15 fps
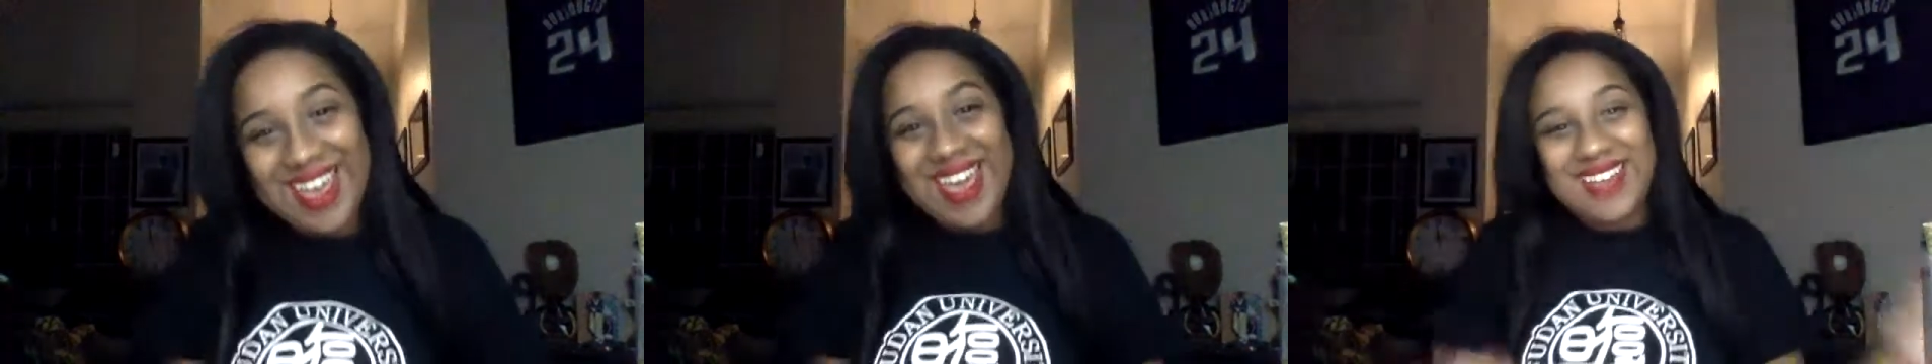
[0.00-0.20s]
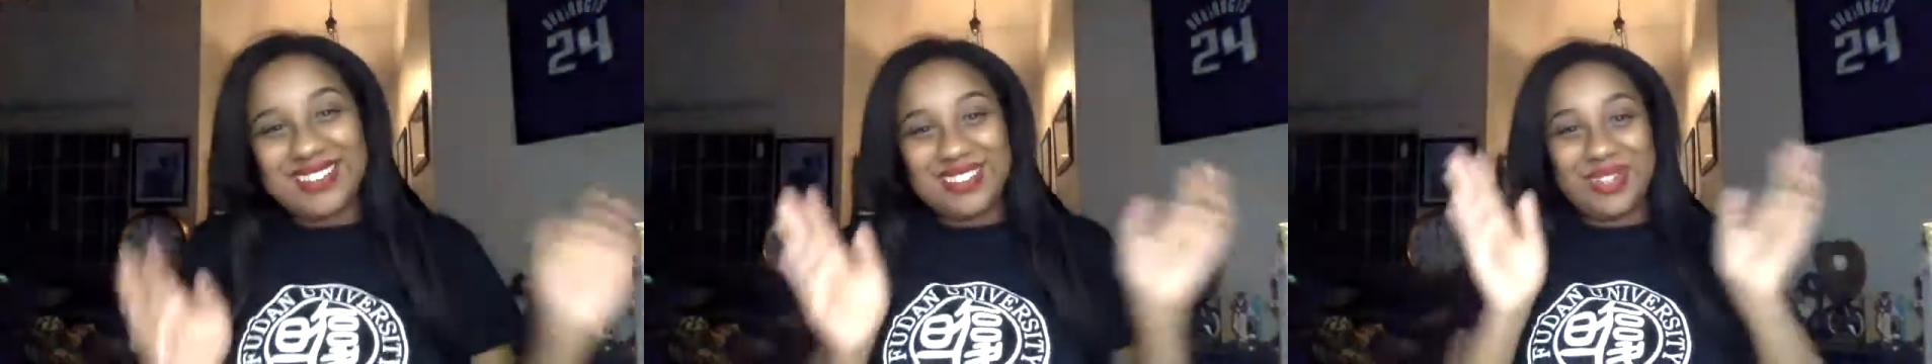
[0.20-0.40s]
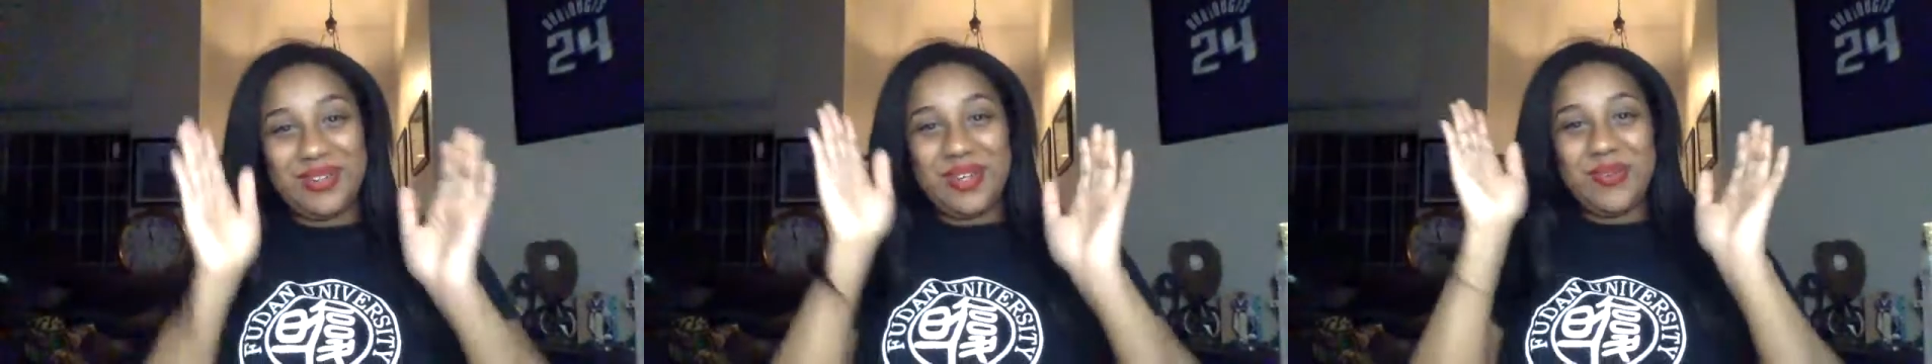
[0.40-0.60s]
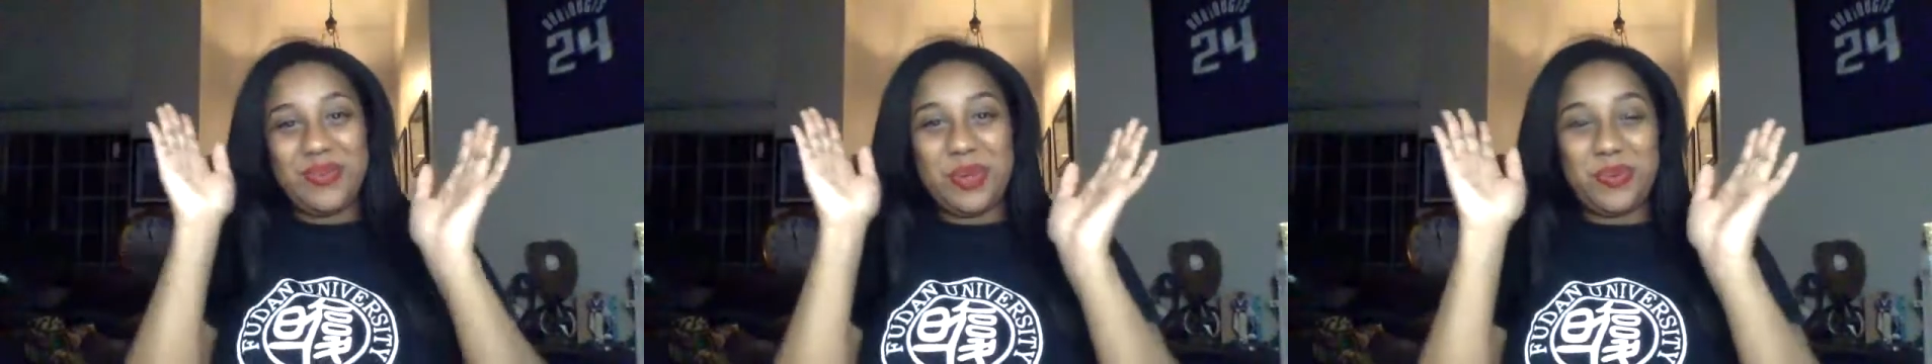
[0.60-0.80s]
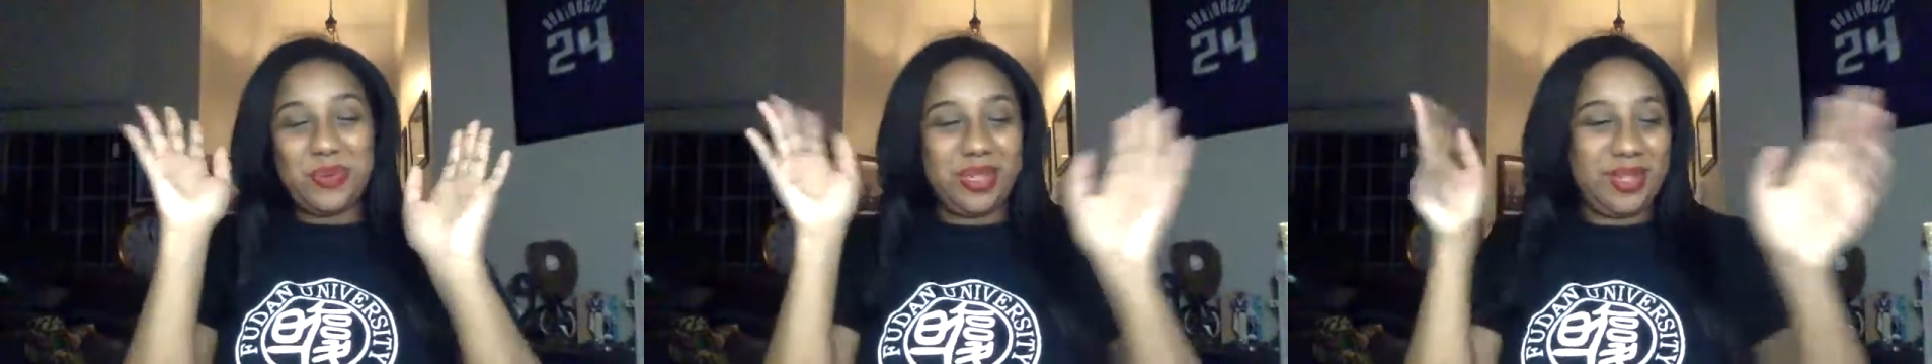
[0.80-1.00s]
So it
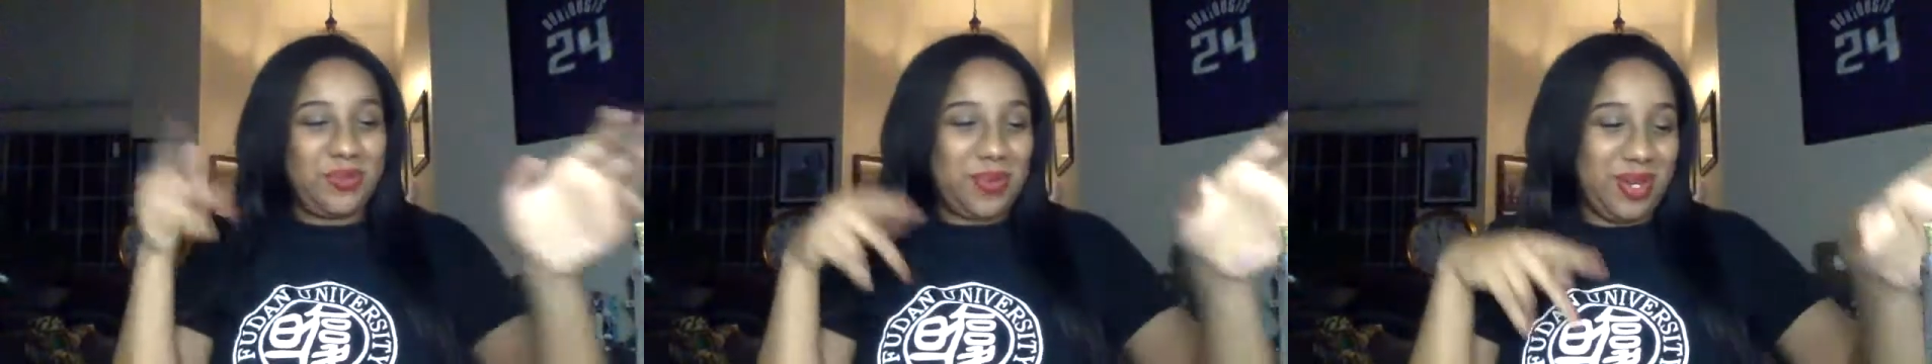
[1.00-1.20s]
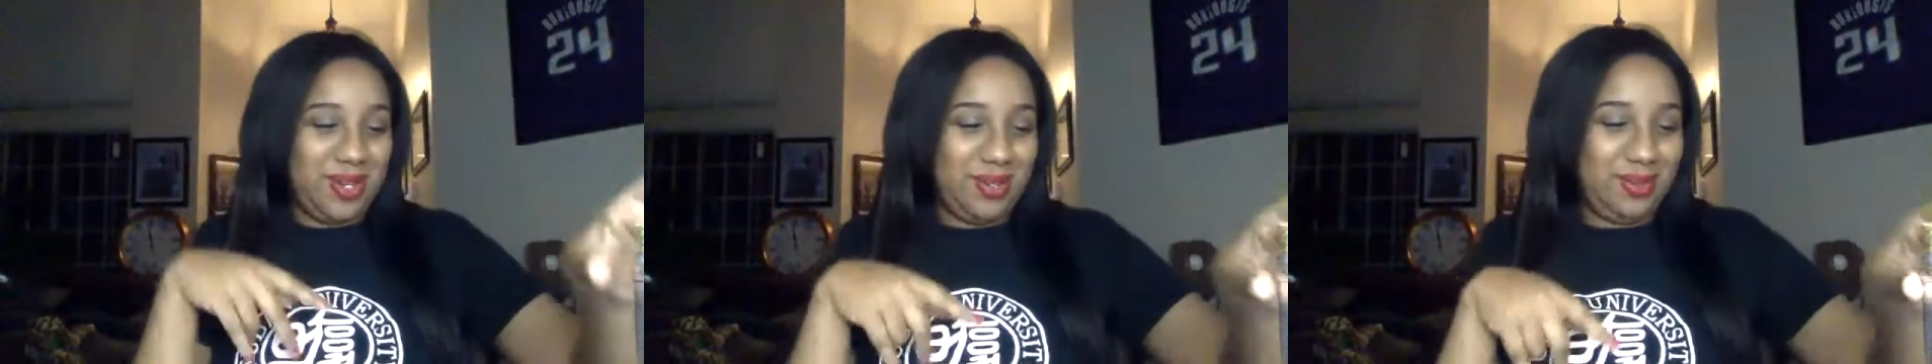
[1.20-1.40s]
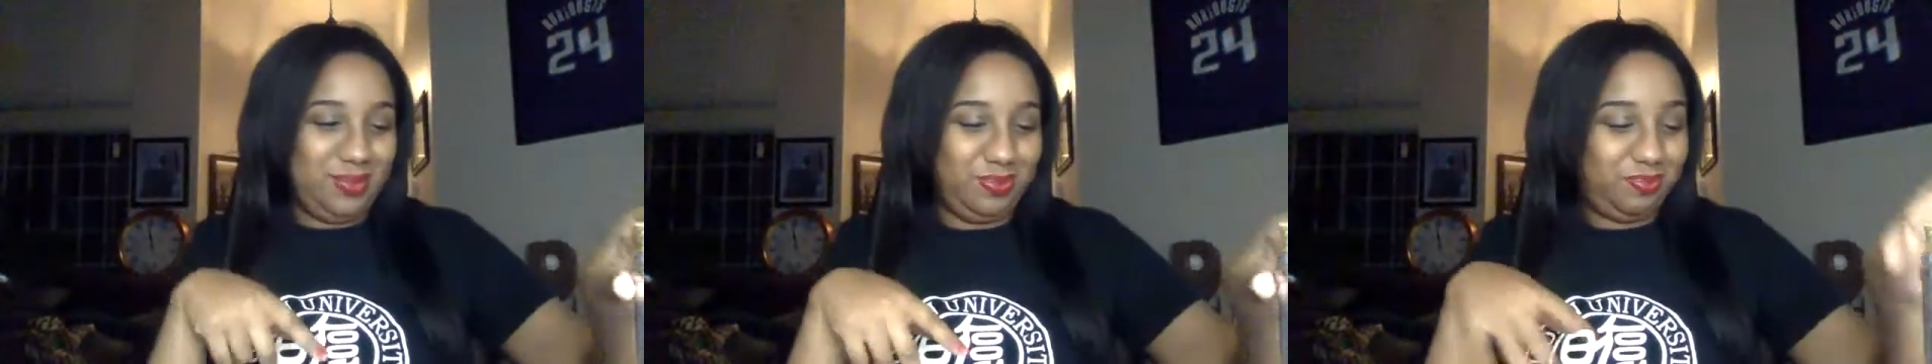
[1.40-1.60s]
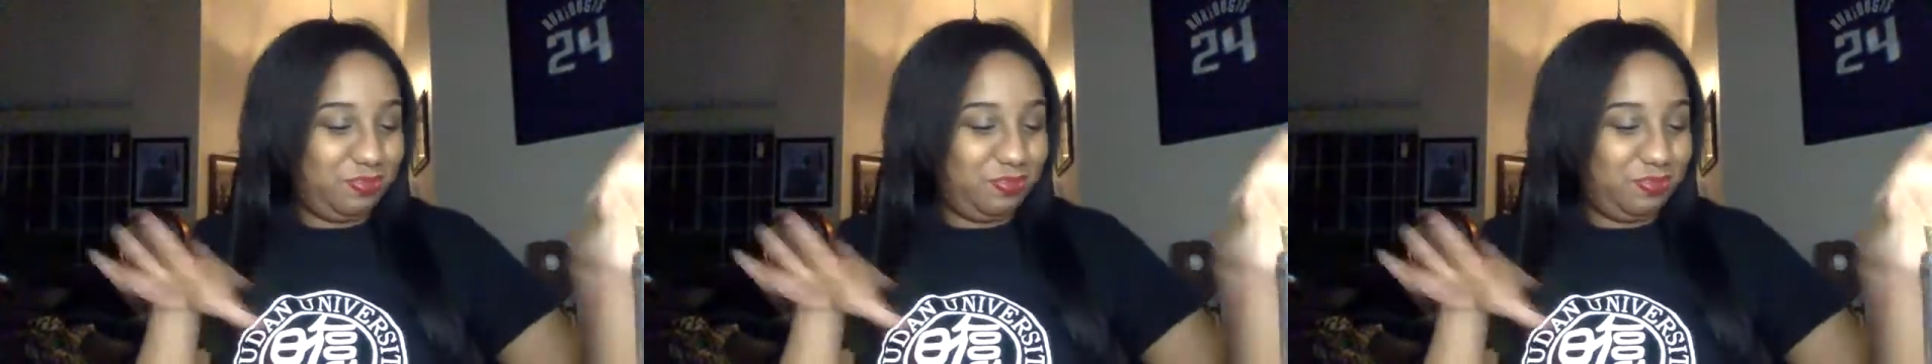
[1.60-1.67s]
went really well.